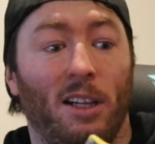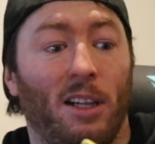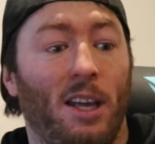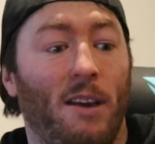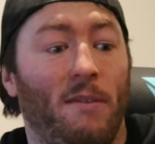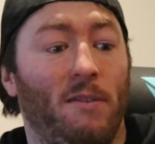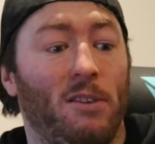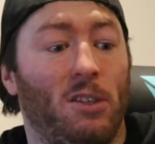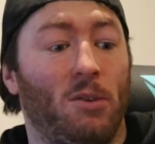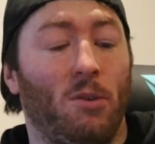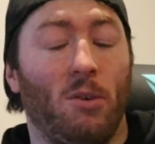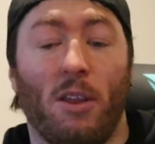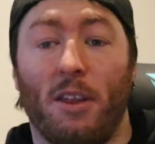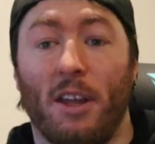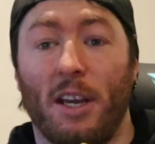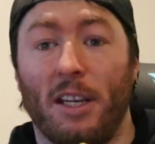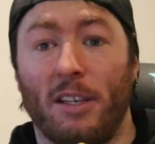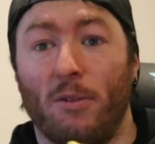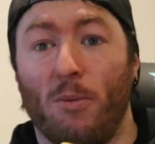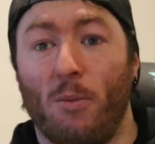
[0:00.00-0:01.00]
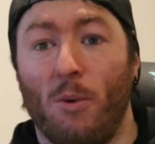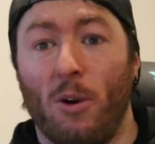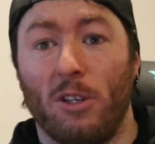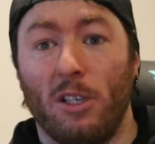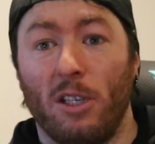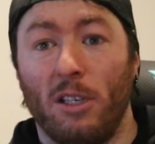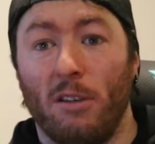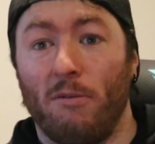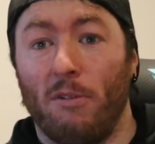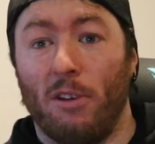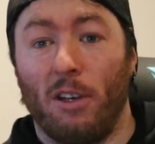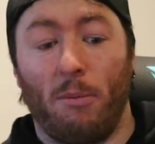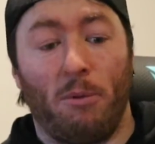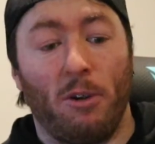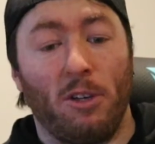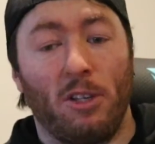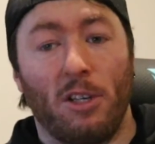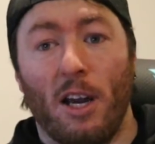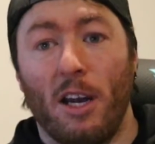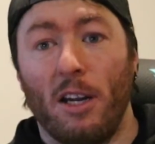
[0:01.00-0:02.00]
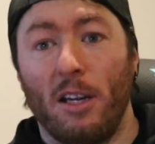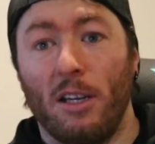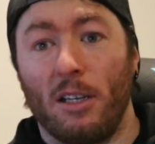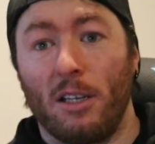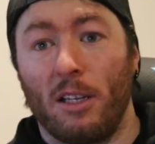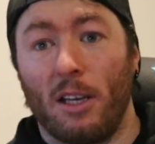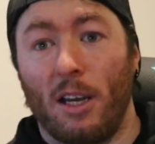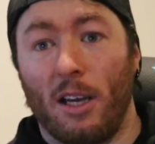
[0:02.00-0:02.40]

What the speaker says: leave it to it. Thanks for watching, really appreciate it.